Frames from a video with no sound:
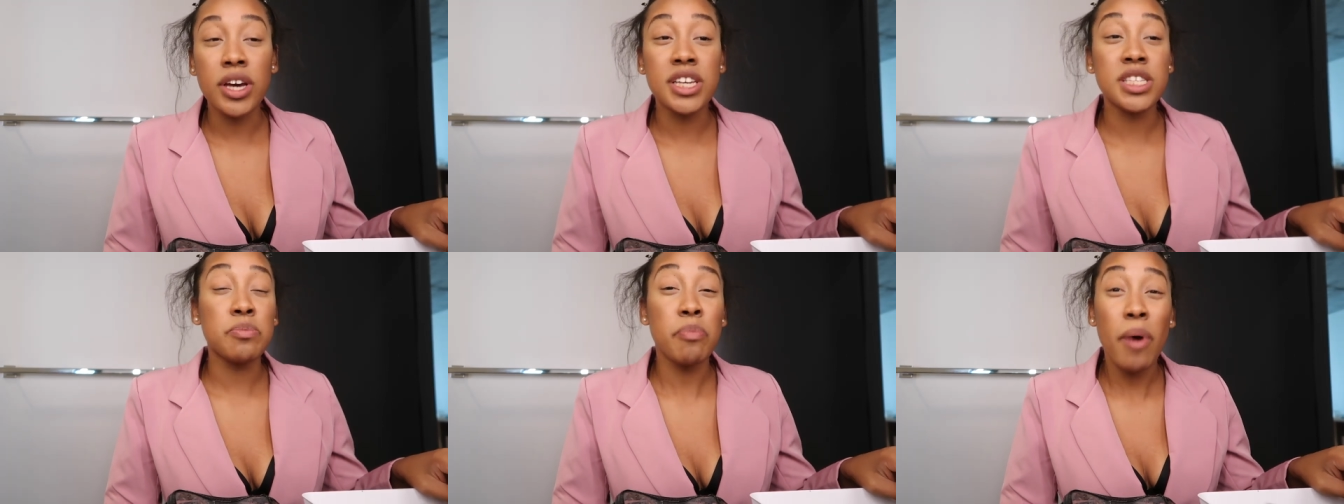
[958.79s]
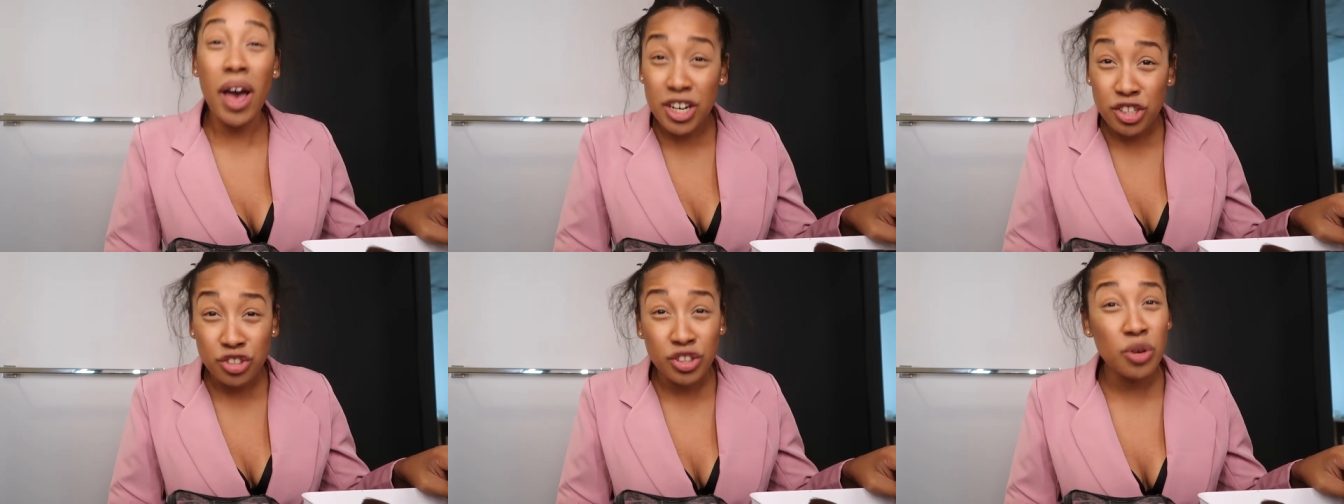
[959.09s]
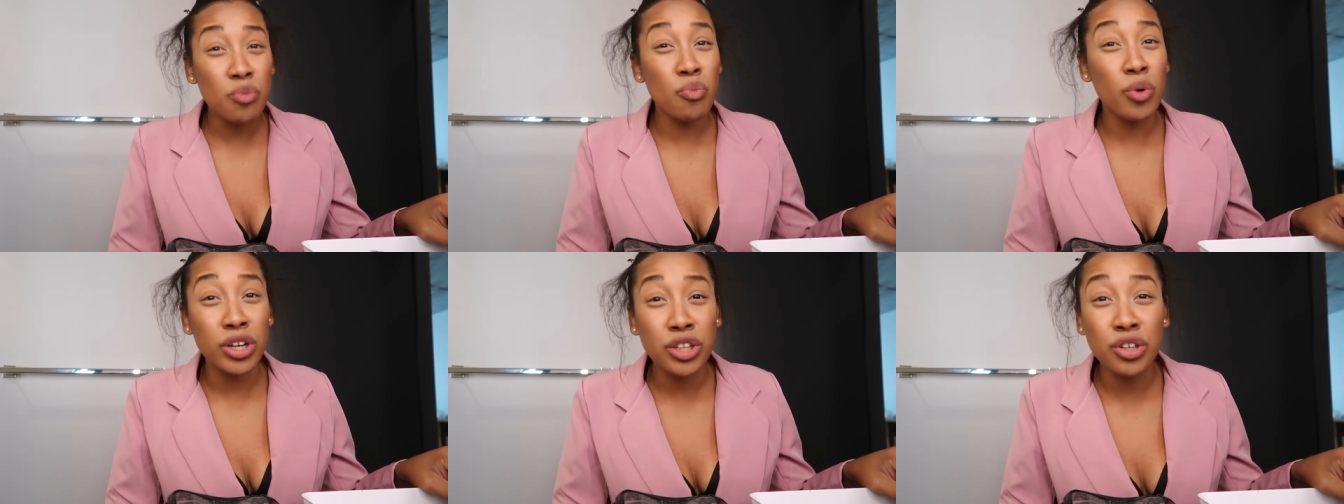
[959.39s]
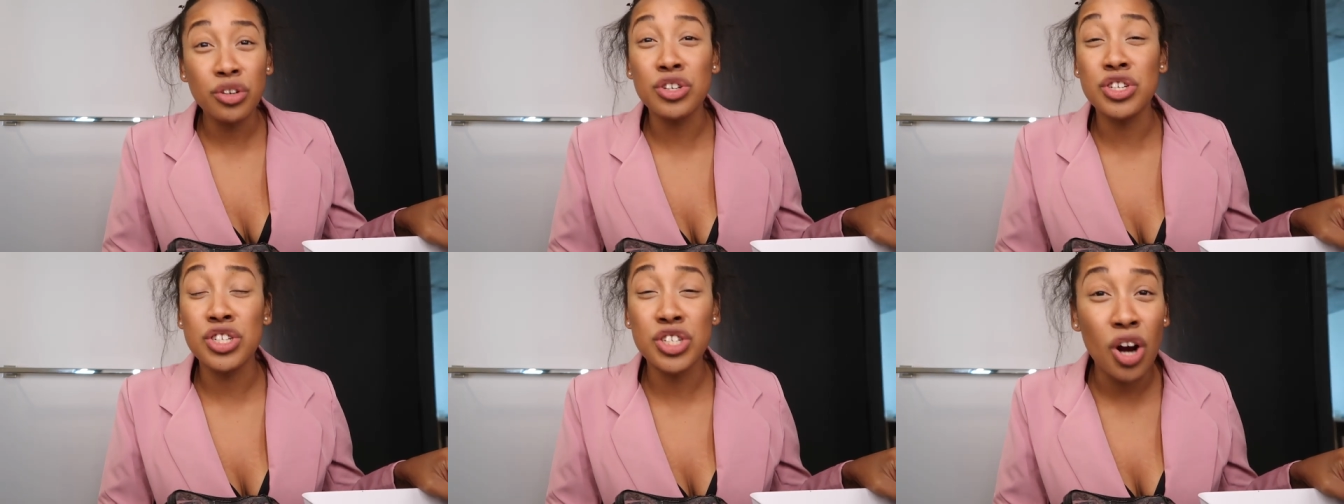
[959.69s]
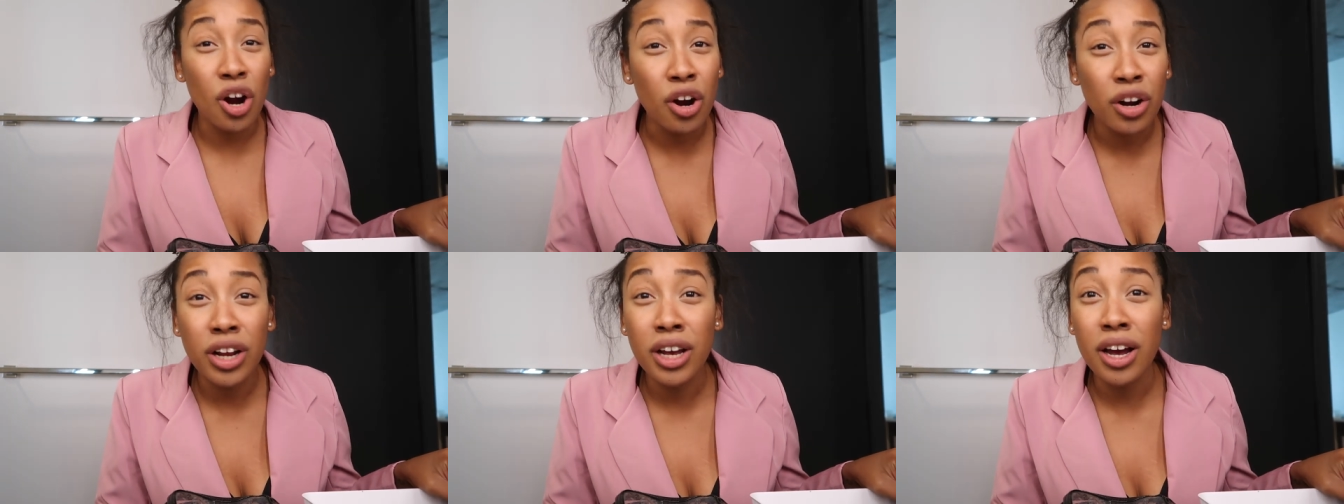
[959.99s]
especially when you're
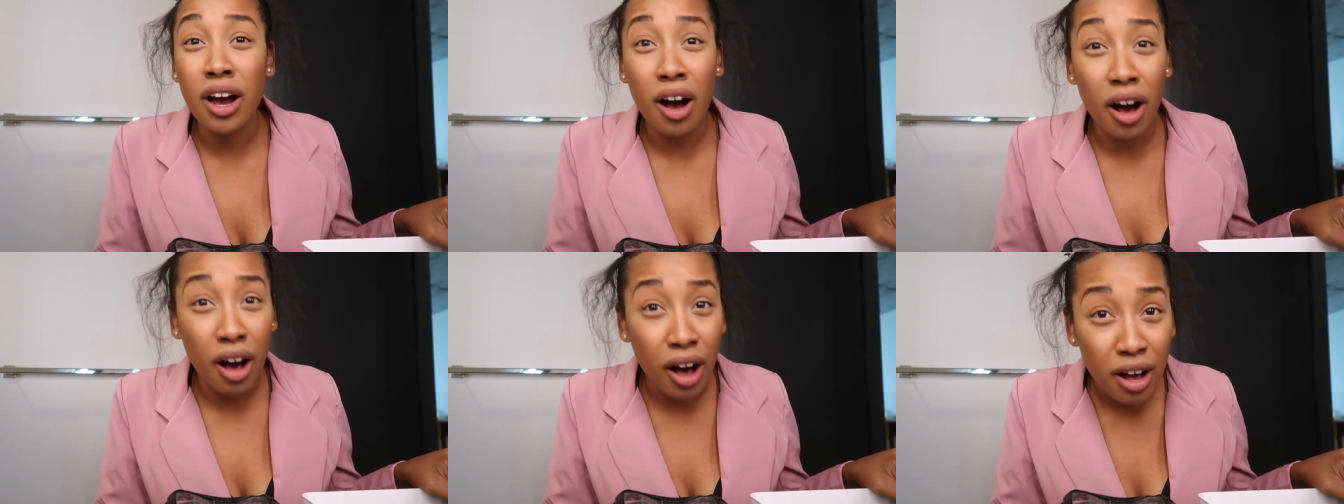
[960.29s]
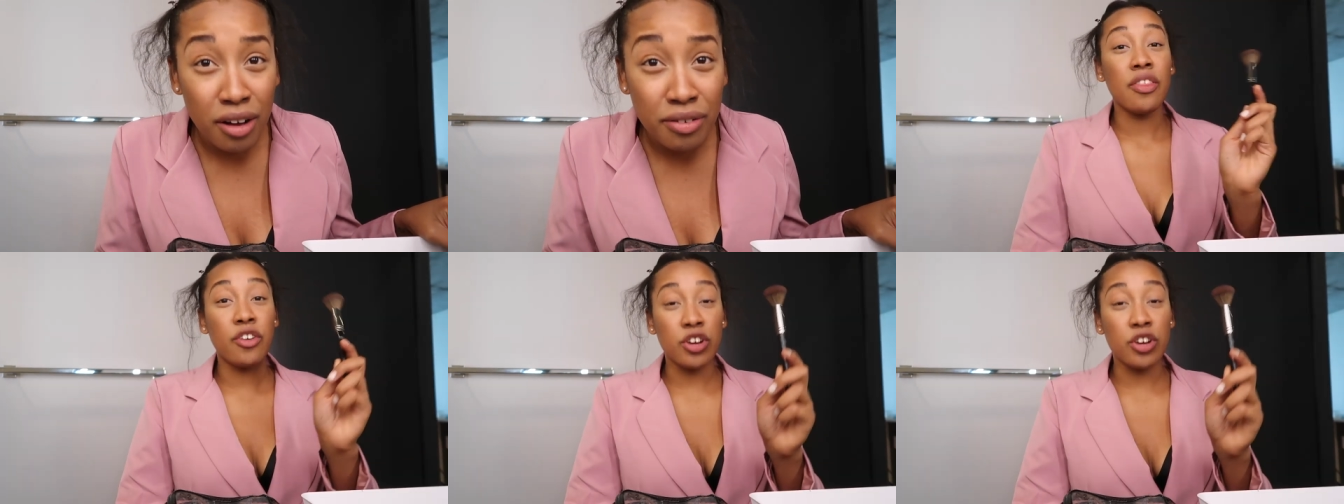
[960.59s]
starting off.